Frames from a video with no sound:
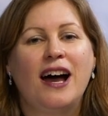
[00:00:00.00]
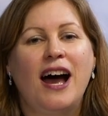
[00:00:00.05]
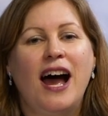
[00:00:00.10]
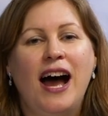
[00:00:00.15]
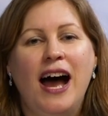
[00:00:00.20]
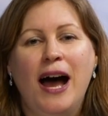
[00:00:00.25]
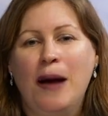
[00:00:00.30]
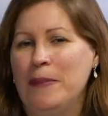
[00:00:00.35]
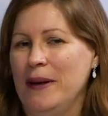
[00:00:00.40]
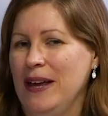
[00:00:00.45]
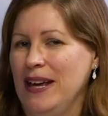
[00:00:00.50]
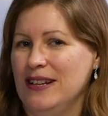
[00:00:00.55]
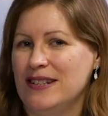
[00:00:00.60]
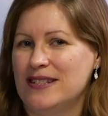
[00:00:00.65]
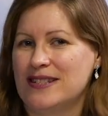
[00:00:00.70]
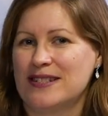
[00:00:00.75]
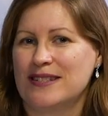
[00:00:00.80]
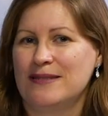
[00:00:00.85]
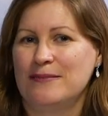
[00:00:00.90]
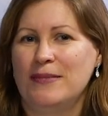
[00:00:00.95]

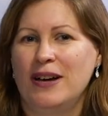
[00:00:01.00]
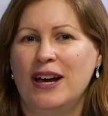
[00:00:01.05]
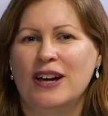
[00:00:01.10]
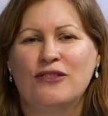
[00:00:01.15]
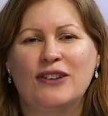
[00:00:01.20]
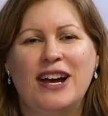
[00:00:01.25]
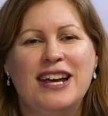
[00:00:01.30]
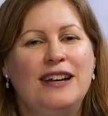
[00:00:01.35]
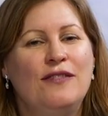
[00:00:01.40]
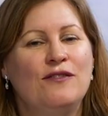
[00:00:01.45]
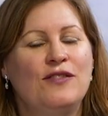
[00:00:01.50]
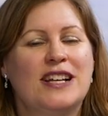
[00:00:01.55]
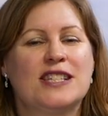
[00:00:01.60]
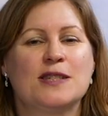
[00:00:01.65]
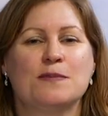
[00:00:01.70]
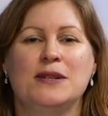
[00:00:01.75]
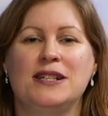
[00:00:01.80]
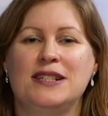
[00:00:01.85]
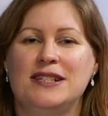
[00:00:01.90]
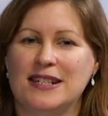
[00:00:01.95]
habit, a great
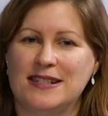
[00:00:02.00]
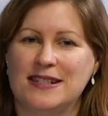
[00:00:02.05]
investment